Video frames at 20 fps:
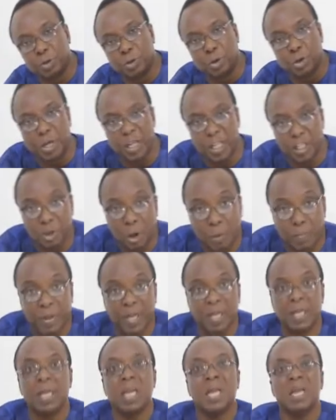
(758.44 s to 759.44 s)
to release on
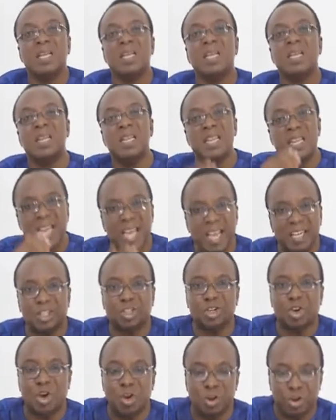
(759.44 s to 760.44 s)
bail, the
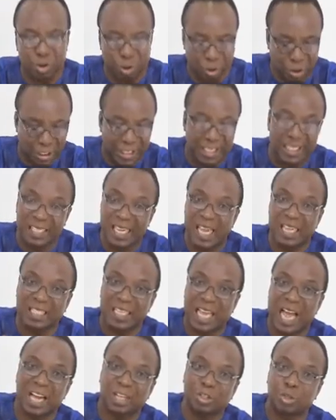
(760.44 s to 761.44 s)
next conduct, the
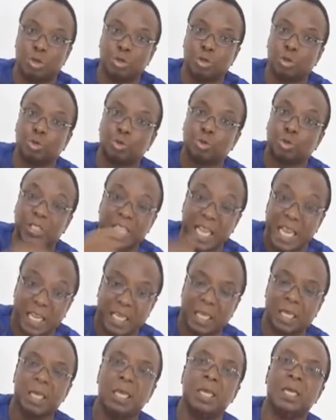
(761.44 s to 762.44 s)
next action you should
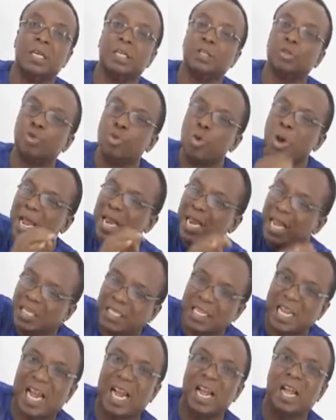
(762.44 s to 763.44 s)
take, do a
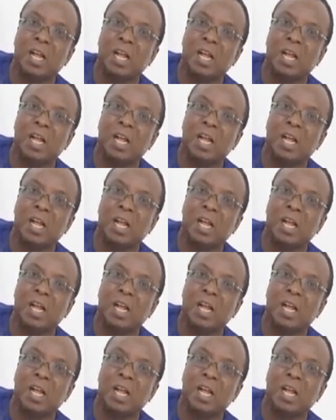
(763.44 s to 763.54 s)
letter